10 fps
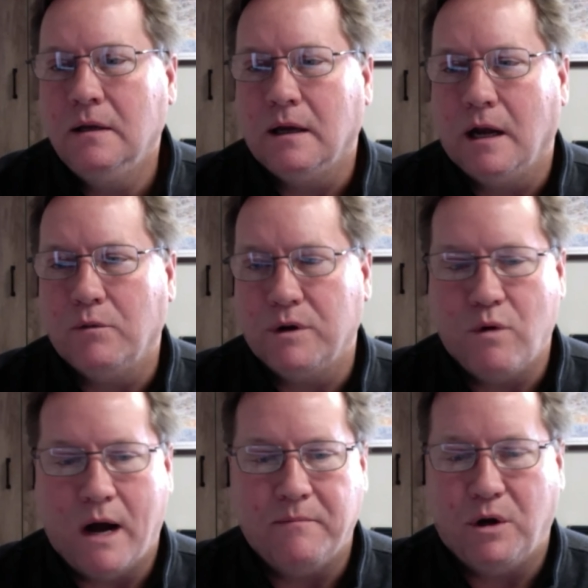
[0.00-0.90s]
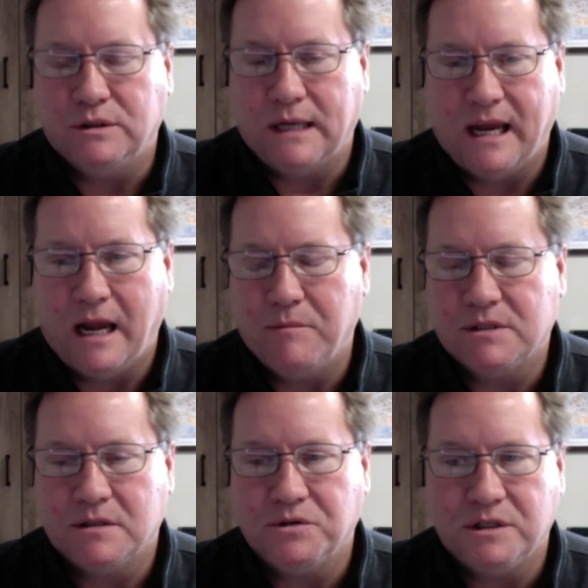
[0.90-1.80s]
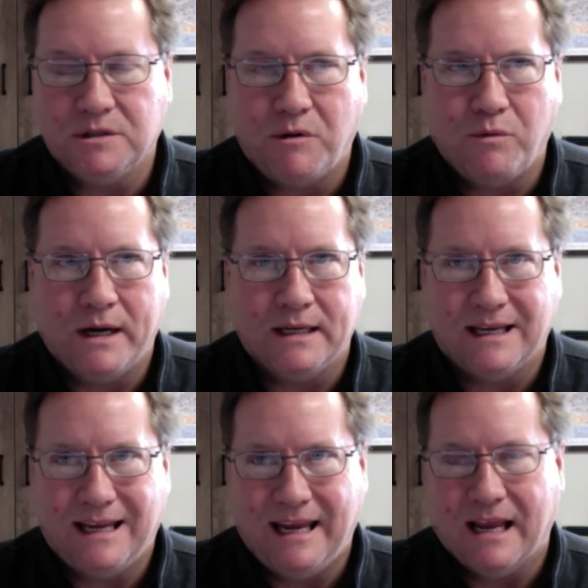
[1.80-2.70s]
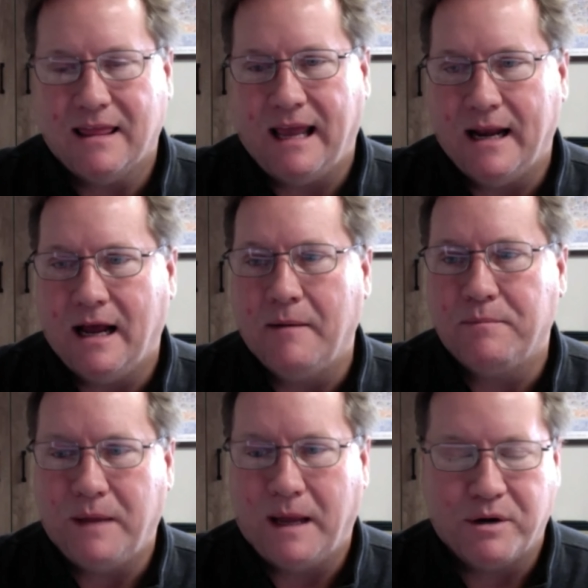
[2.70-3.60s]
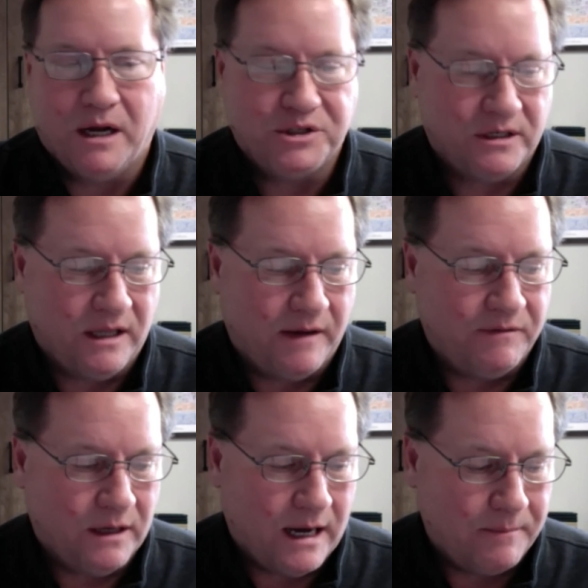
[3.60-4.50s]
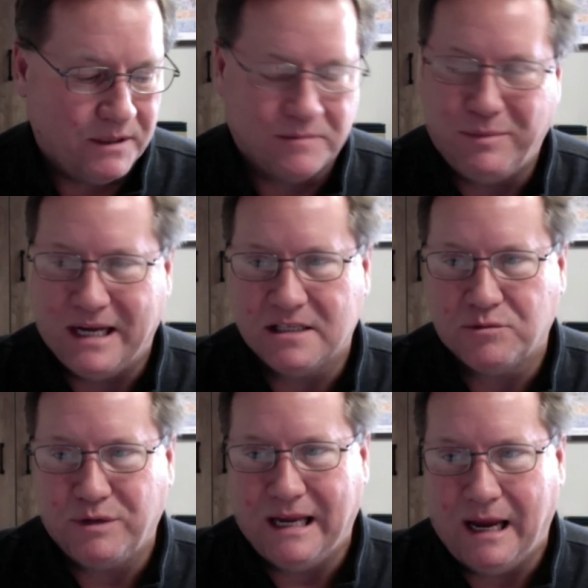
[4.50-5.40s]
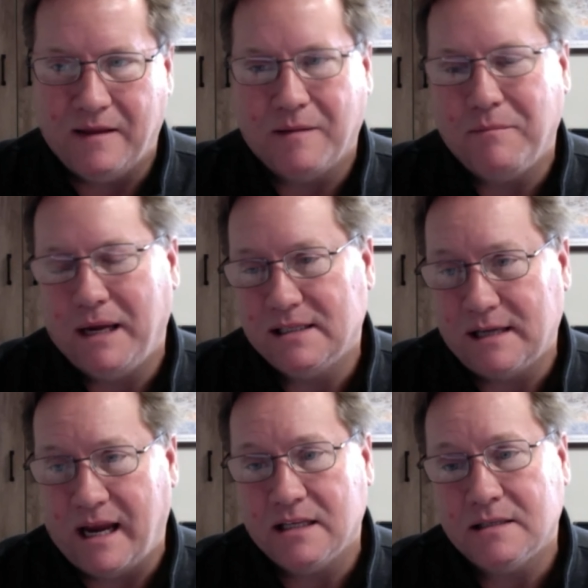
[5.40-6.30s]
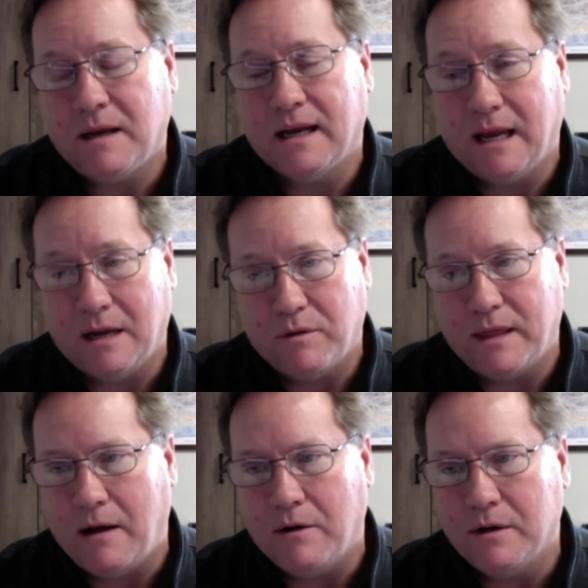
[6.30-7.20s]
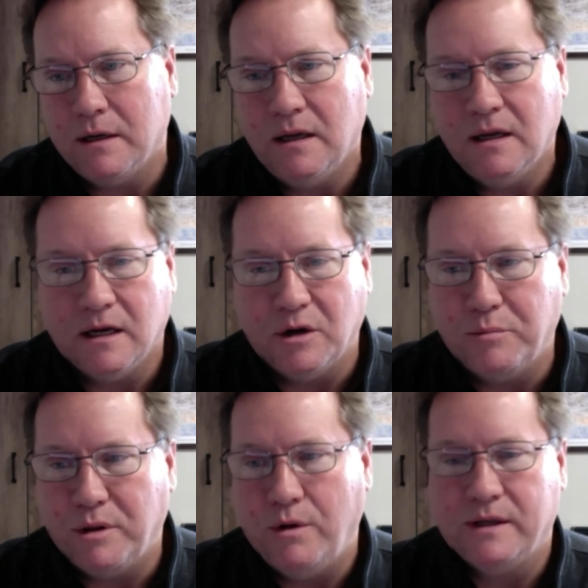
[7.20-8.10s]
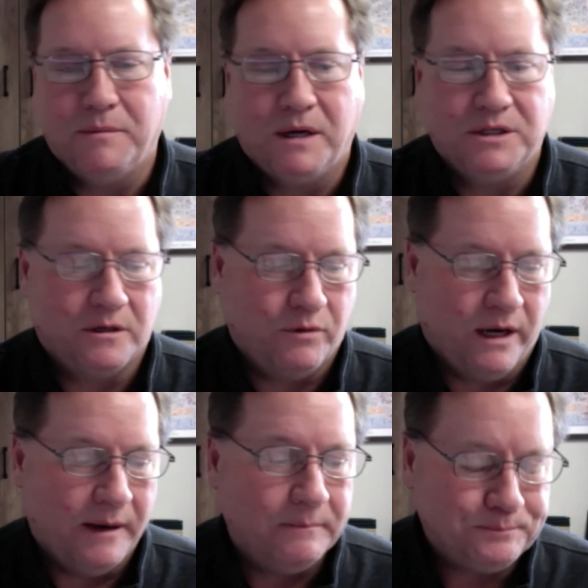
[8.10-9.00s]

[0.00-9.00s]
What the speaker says: You know, we want multi-camera solutions. We want to kick that up, that production level up as best we can. That makes sense, again, without, you know, blowing the budget away.